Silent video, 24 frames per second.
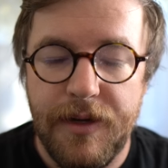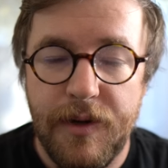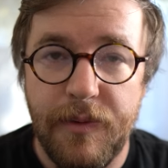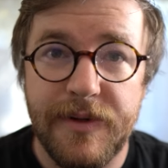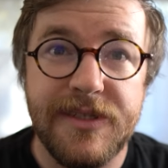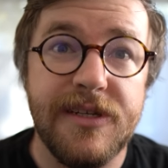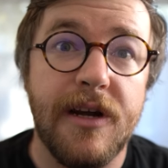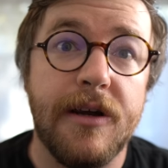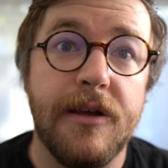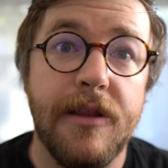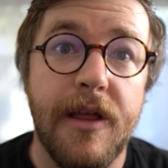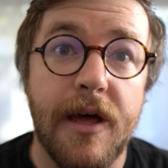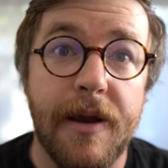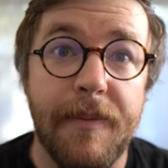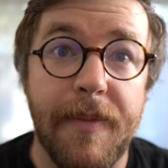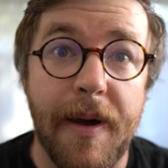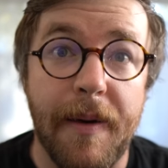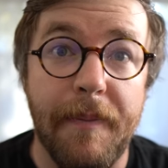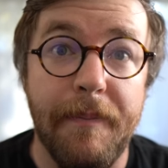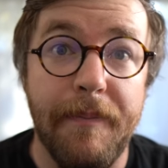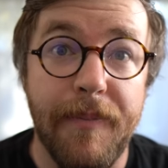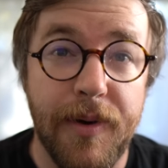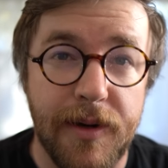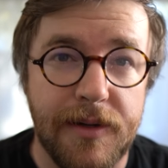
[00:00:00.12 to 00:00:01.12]
We talk a lot
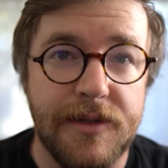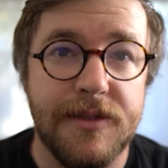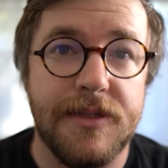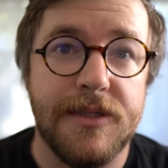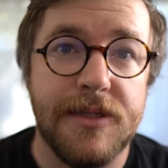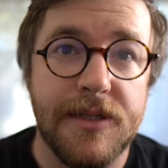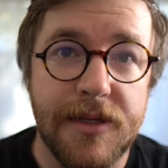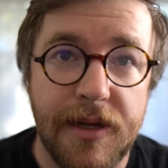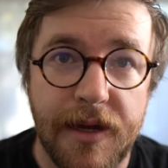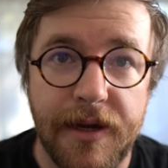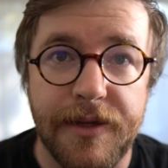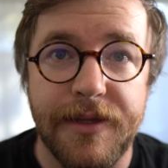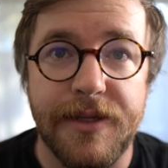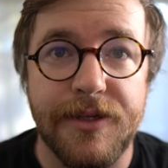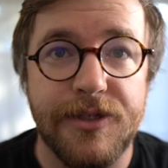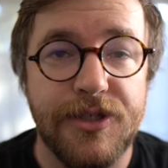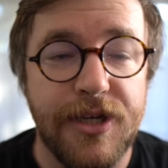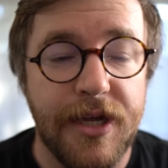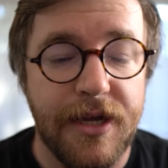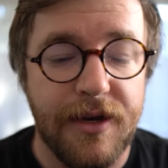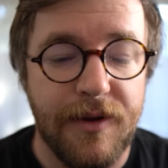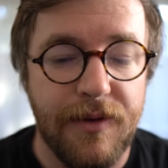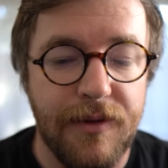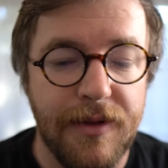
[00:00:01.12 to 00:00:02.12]
about books on this
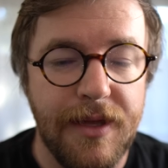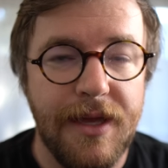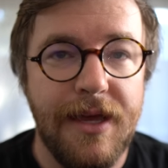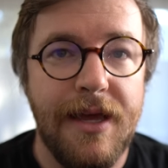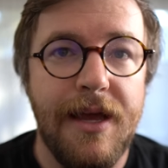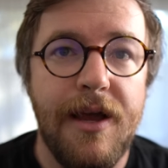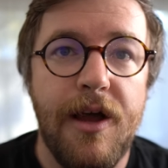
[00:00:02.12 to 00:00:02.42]
channel.